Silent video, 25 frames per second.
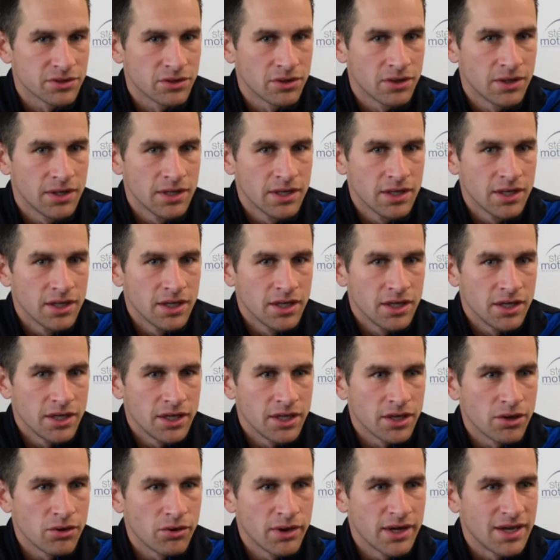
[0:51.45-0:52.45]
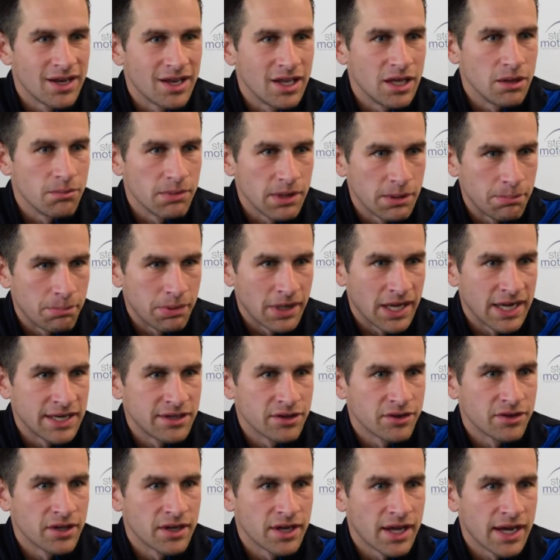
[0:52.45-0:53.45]
So you go in a little bit
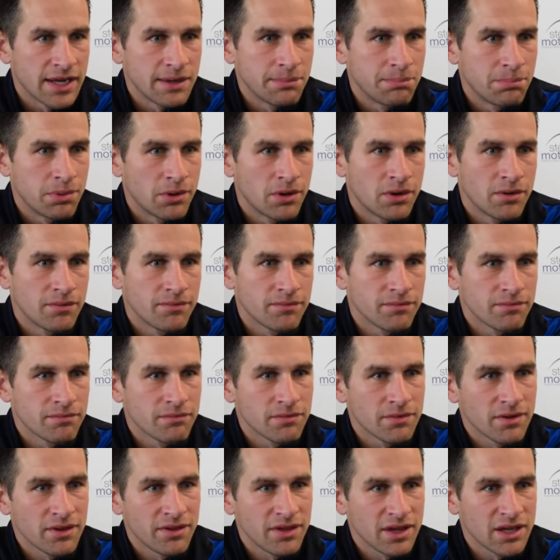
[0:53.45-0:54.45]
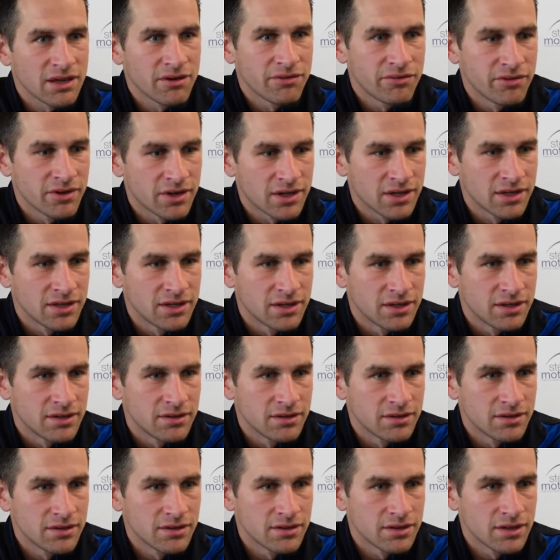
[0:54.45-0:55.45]
blind on the night, but I think if we
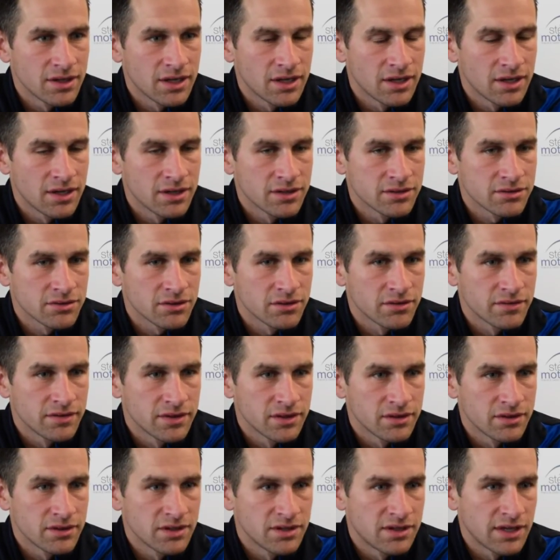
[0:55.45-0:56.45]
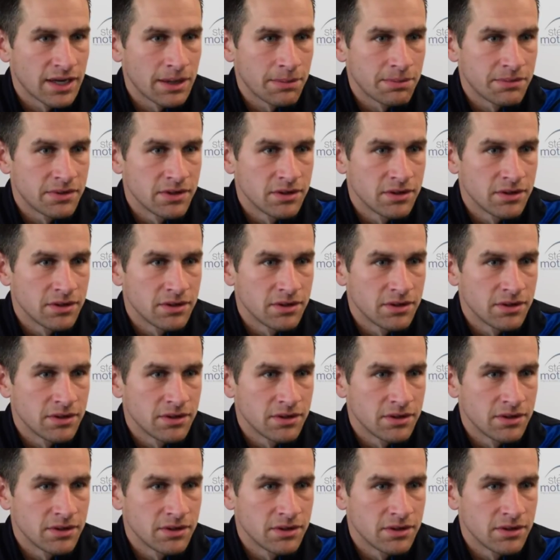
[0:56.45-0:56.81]
can sort of adapt